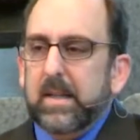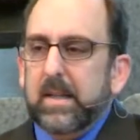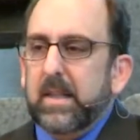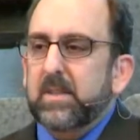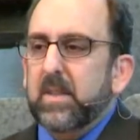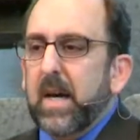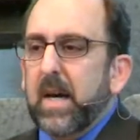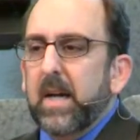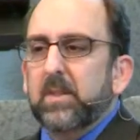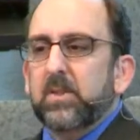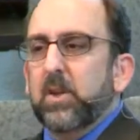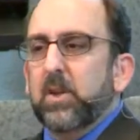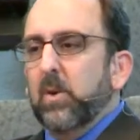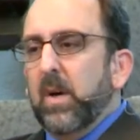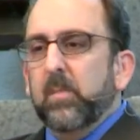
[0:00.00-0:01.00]
These guys
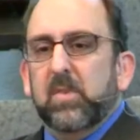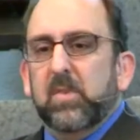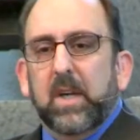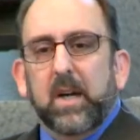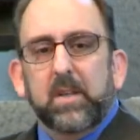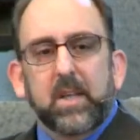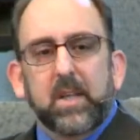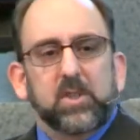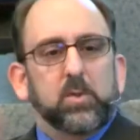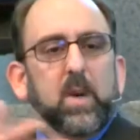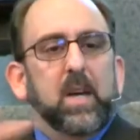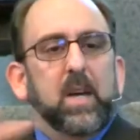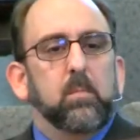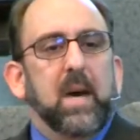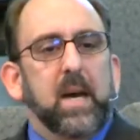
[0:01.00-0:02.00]
go up there, they
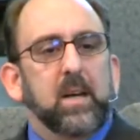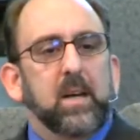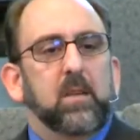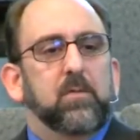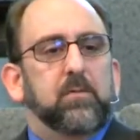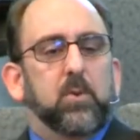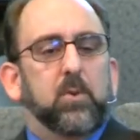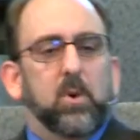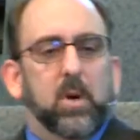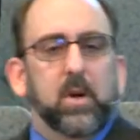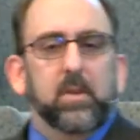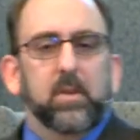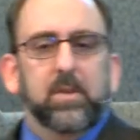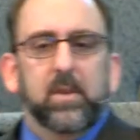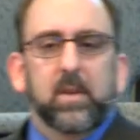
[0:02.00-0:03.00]
swing back and
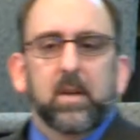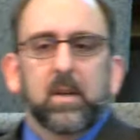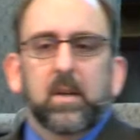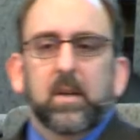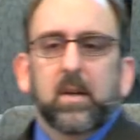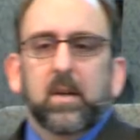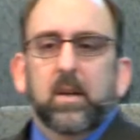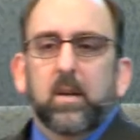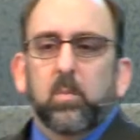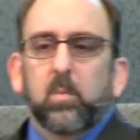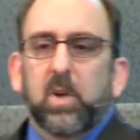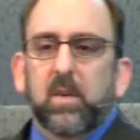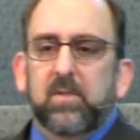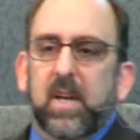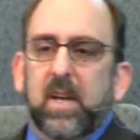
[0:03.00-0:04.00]
forth,
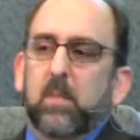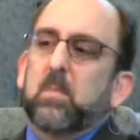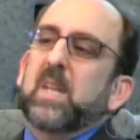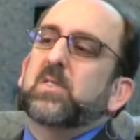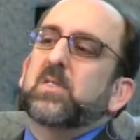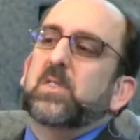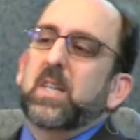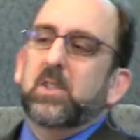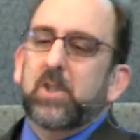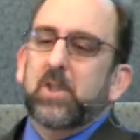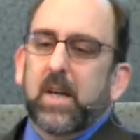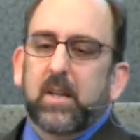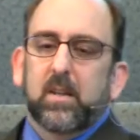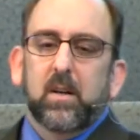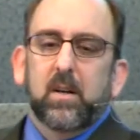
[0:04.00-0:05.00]
but if they miss each
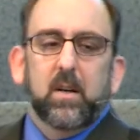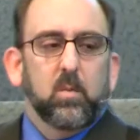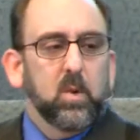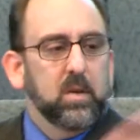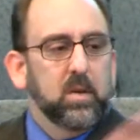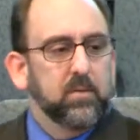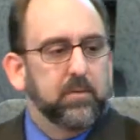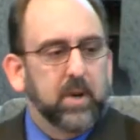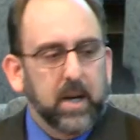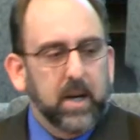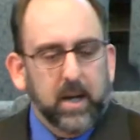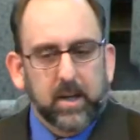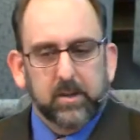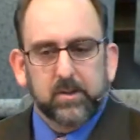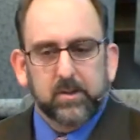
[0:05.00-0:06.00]
other and one
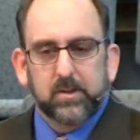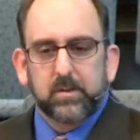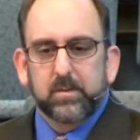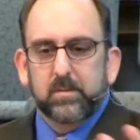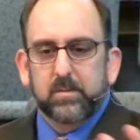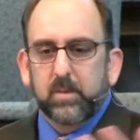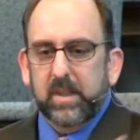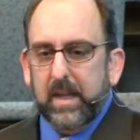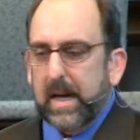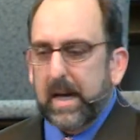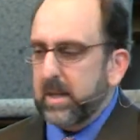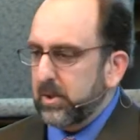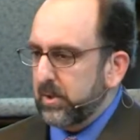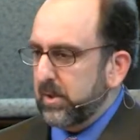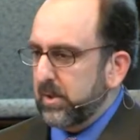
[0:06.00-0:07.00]
falls, what
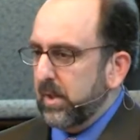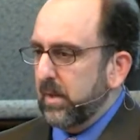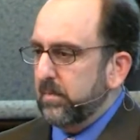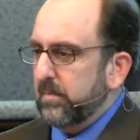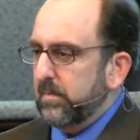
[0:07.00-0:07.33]
catches them?